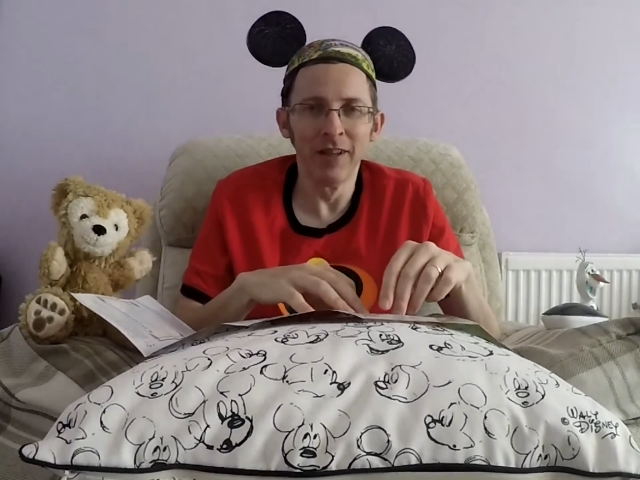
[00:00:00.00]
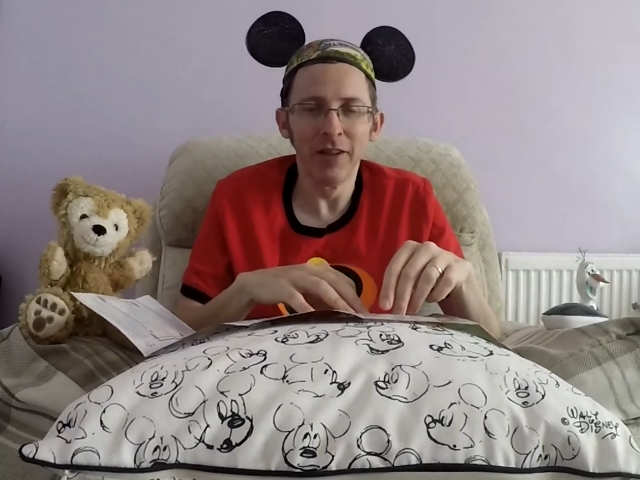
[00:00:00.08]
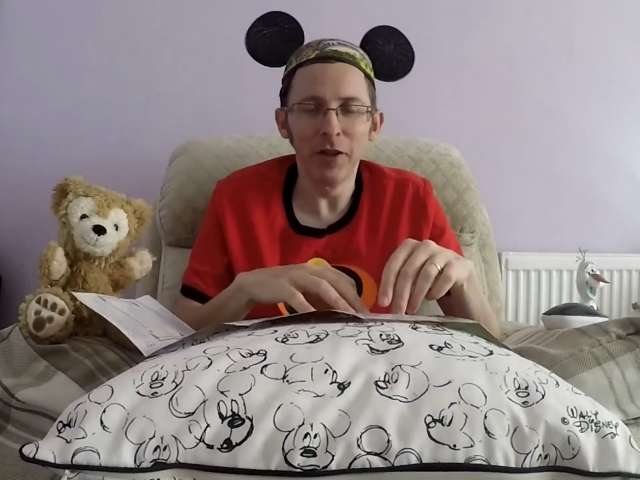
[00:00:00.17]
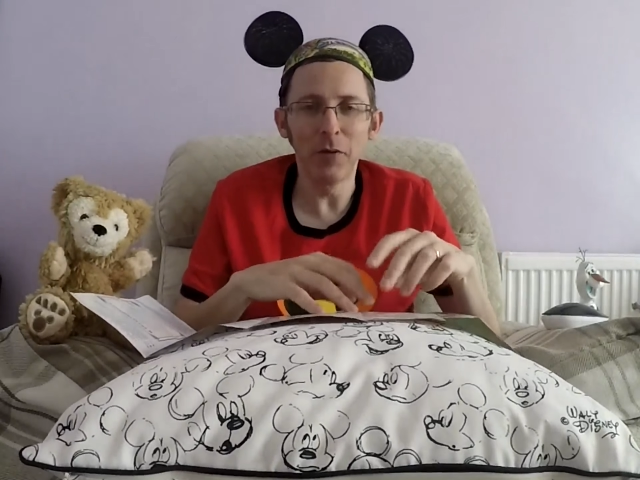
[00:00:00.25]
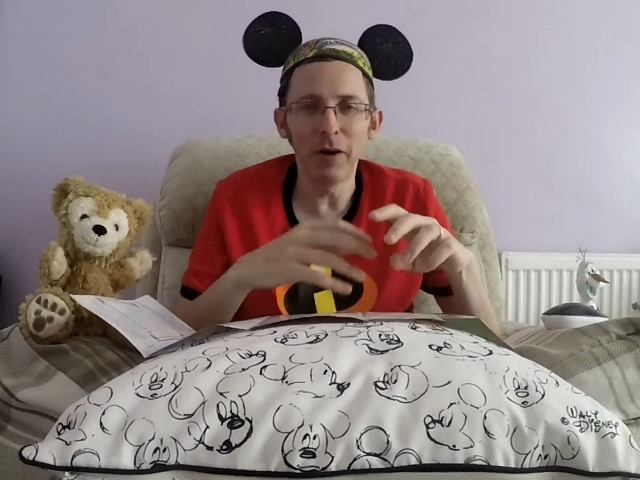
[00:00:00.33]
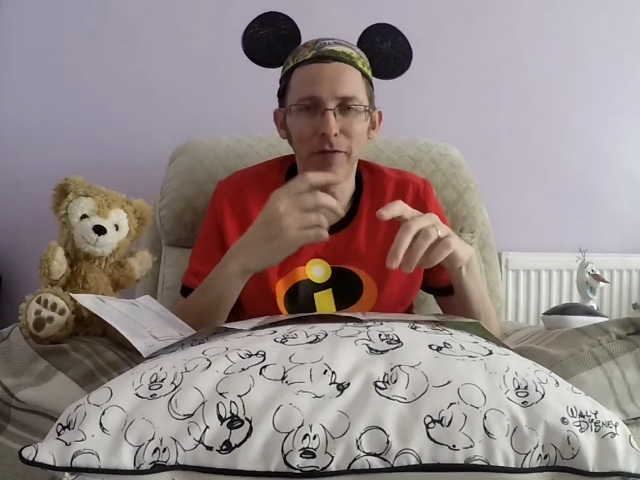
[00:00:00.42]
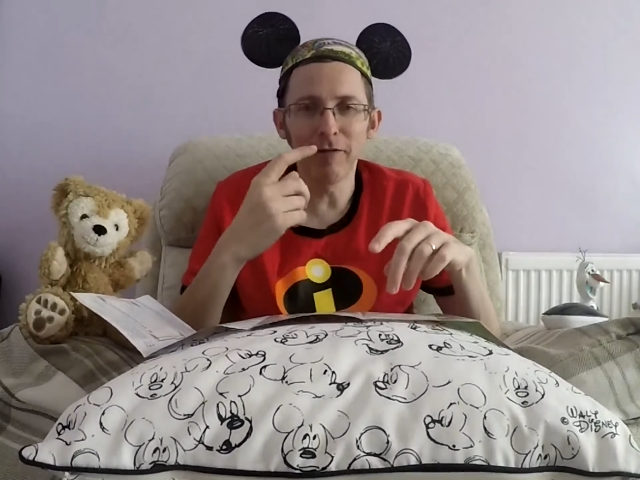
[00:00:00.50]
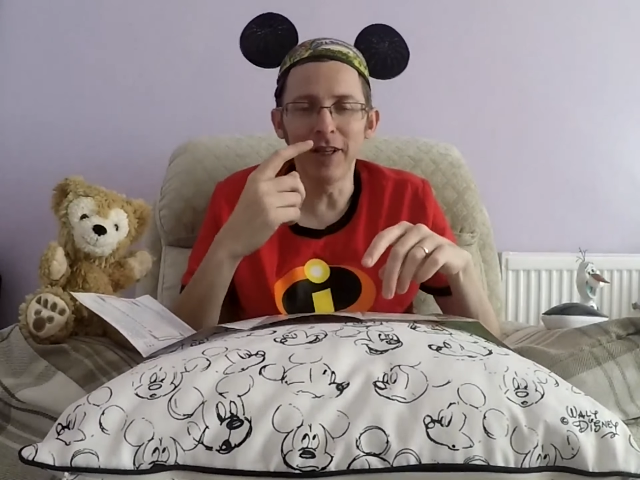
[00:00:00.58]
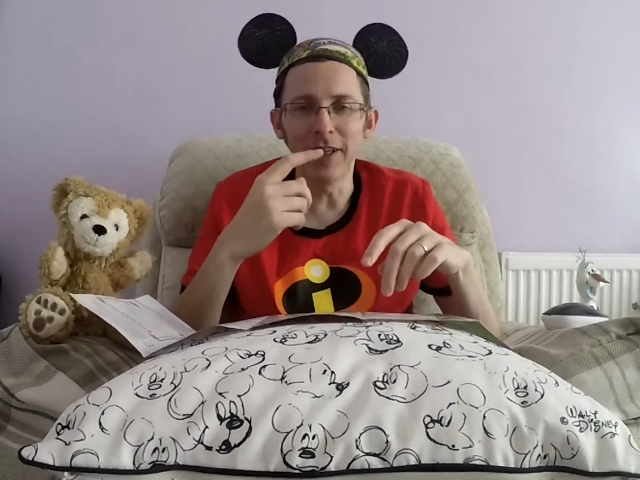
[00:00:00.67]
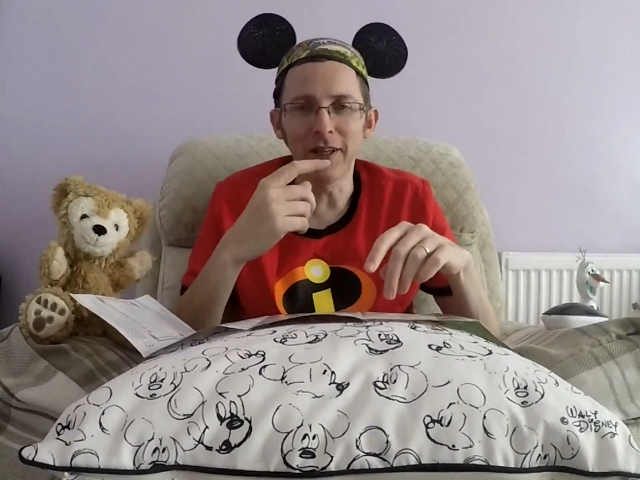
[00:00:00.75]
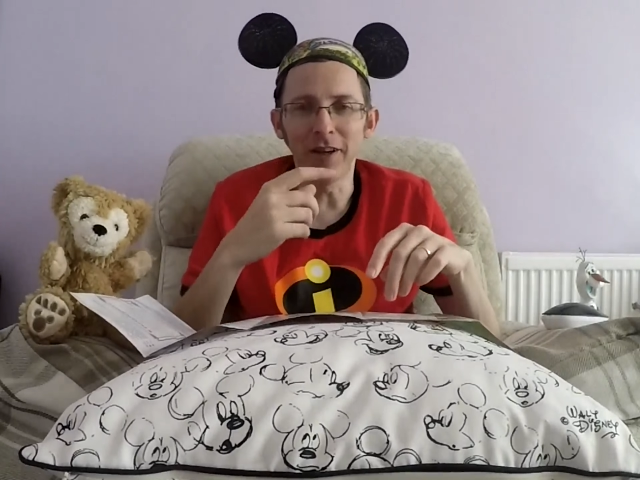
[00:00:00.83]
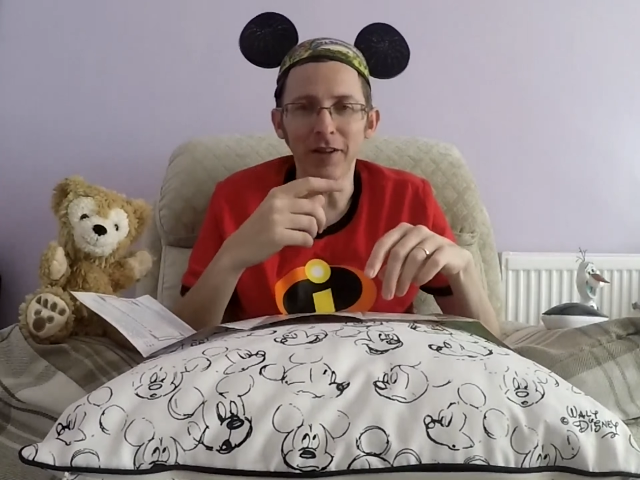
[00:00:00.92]
You wear
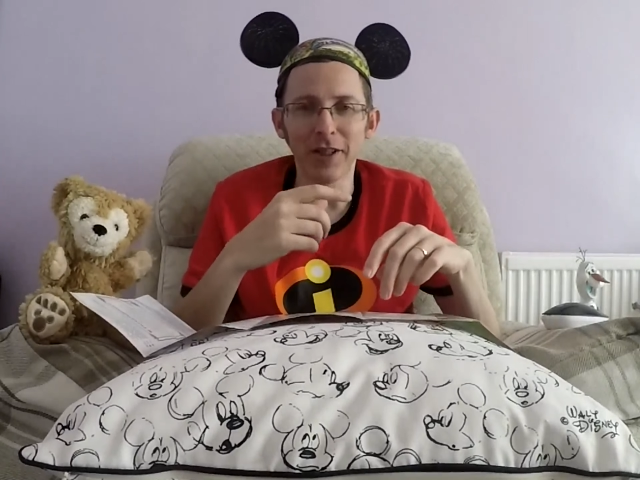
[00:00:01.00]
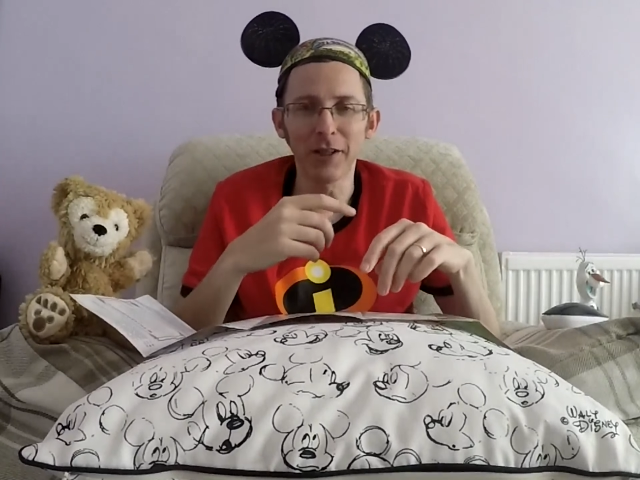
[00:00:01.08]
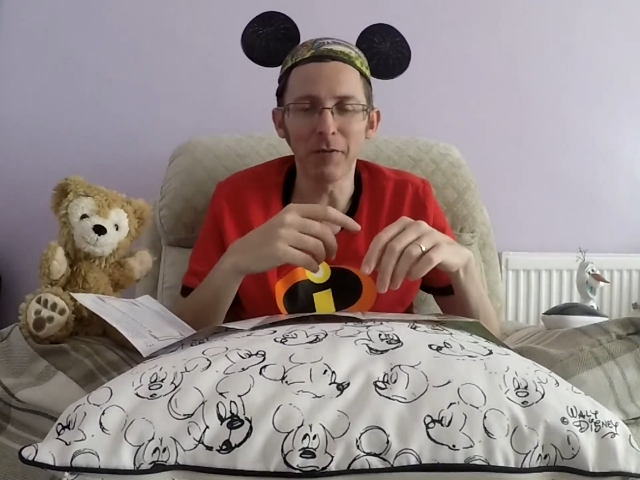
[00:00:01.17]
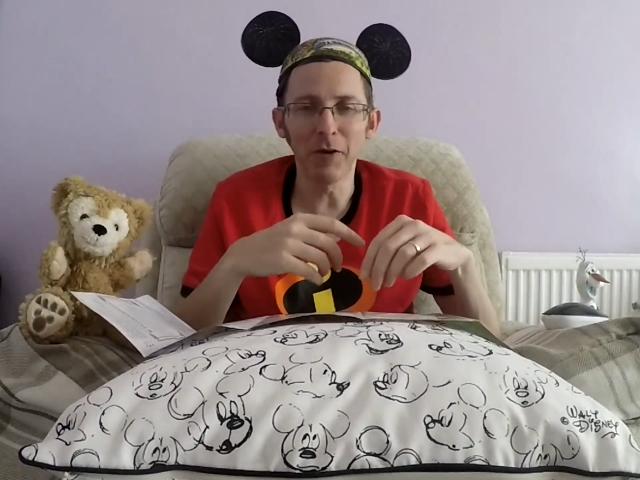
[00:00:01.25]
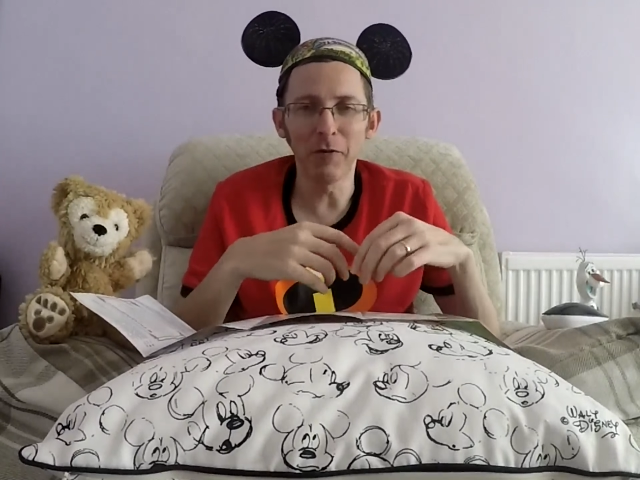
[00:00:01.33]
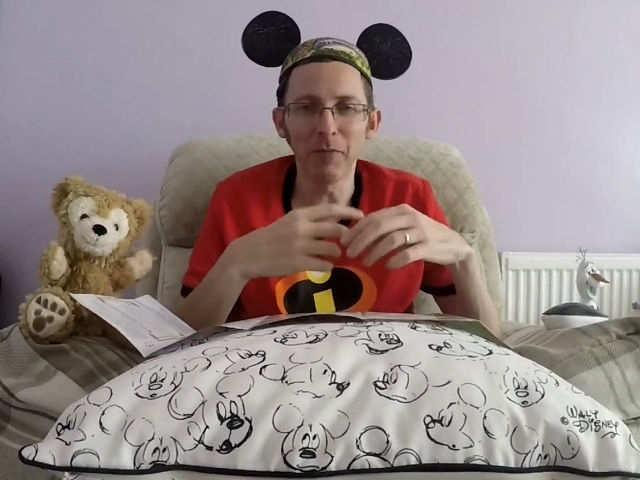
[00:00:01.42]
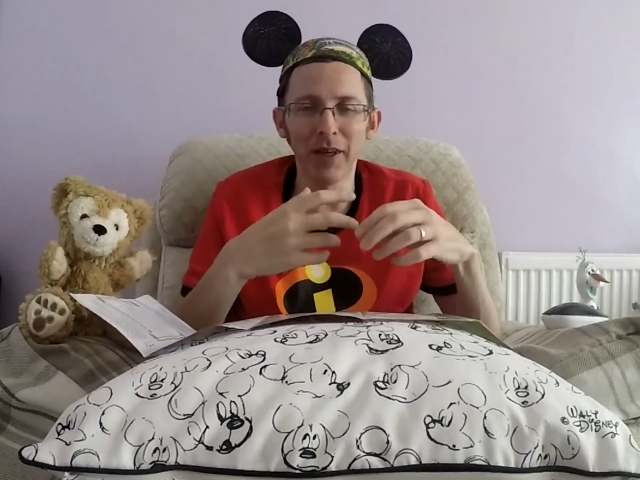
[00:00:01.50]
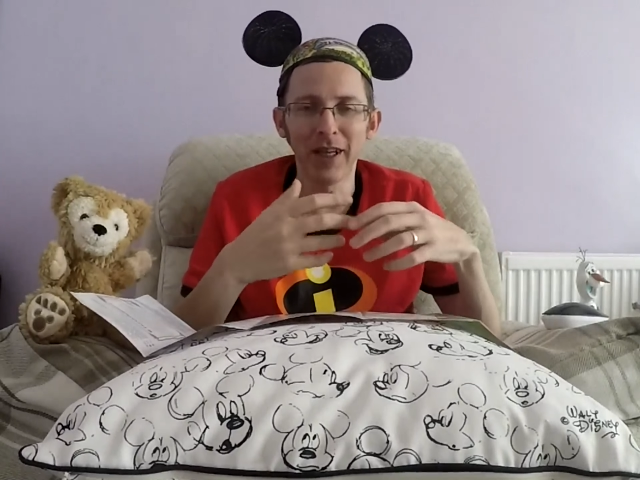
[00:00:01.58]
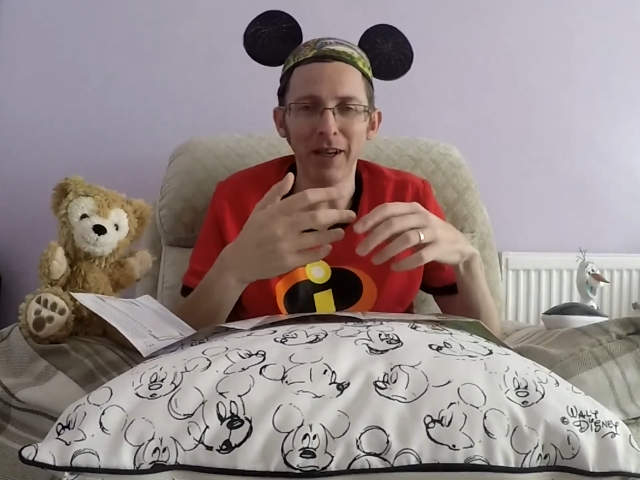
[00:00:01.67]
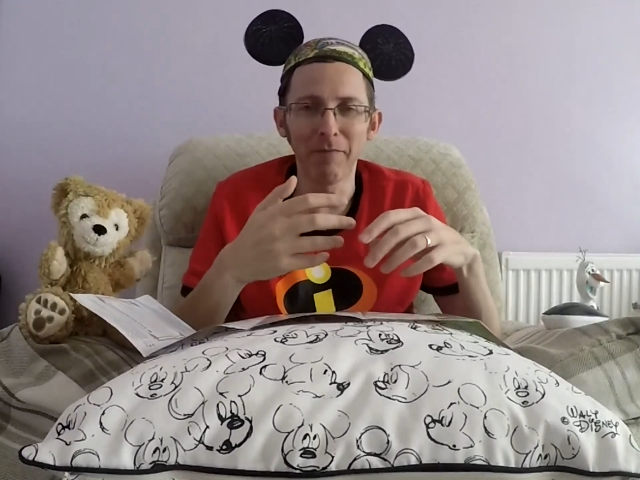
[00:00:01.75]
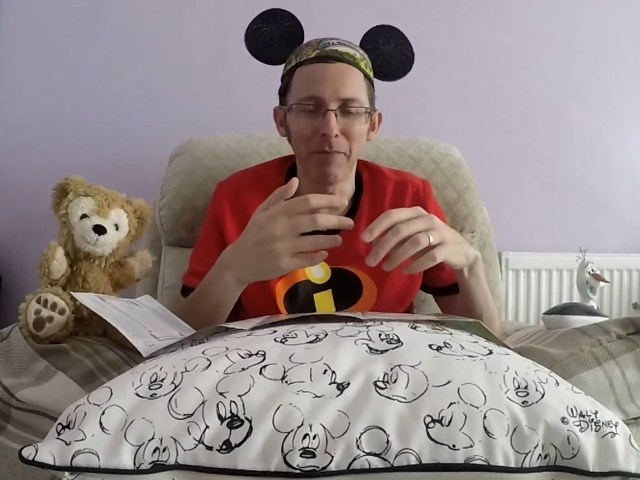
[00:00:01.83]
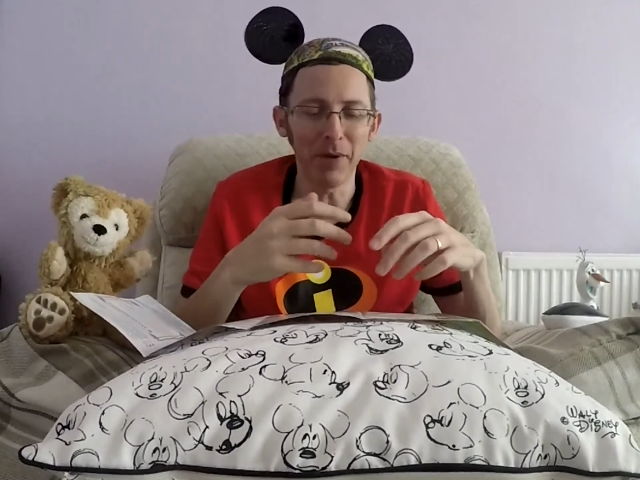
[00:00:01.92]
3D glasses as well, make it
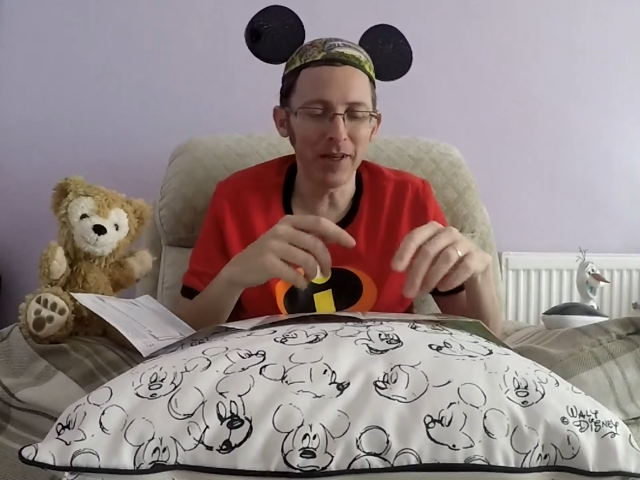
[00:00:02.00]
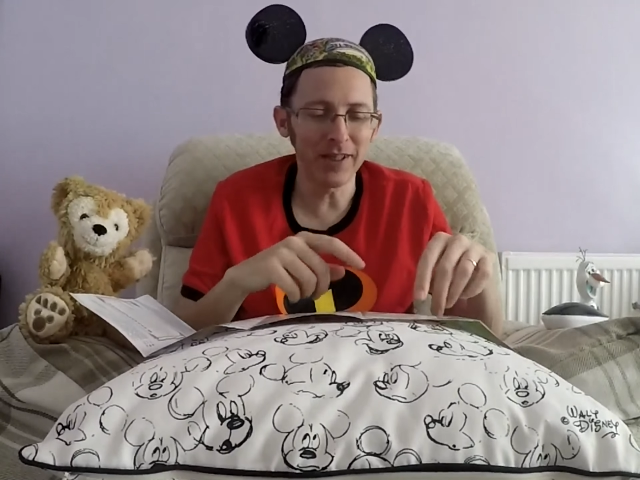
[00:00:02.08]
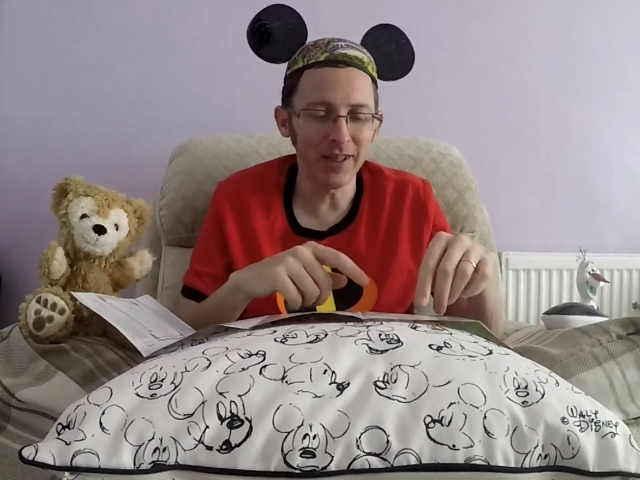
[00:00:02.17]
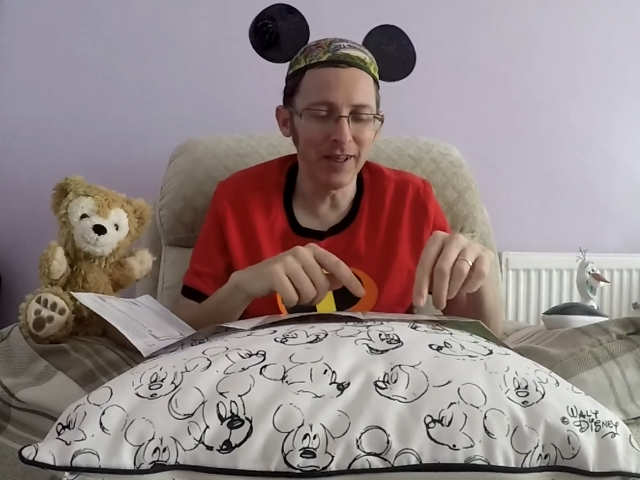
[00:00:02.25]
even better.